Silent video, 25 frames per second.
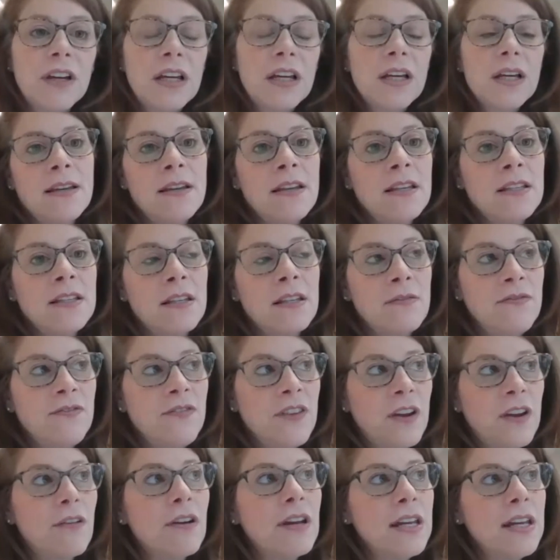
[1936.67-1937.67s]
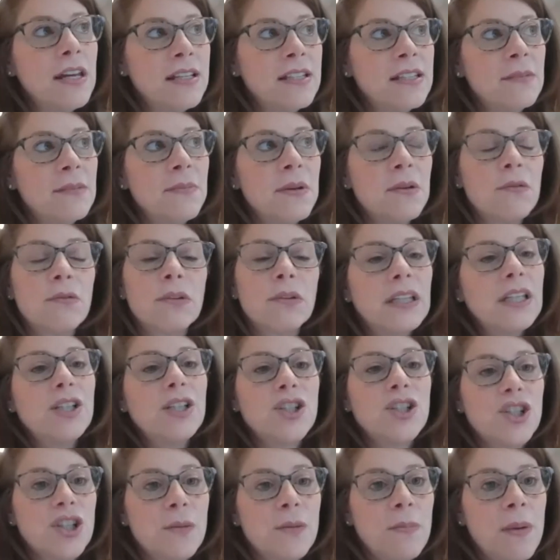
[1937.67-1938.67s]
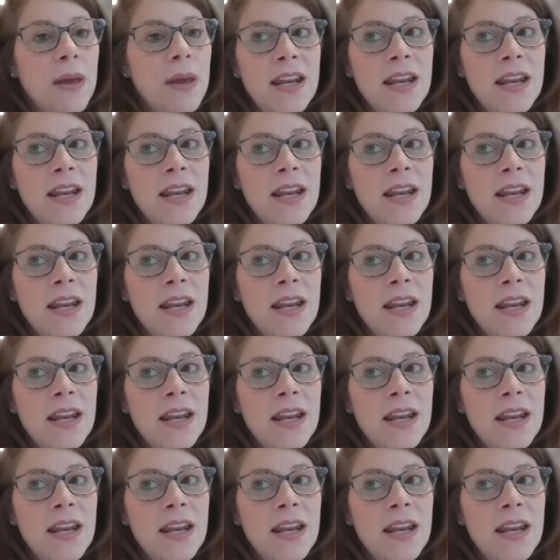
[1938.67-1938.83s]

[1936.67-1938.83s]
It's a very intimate relationship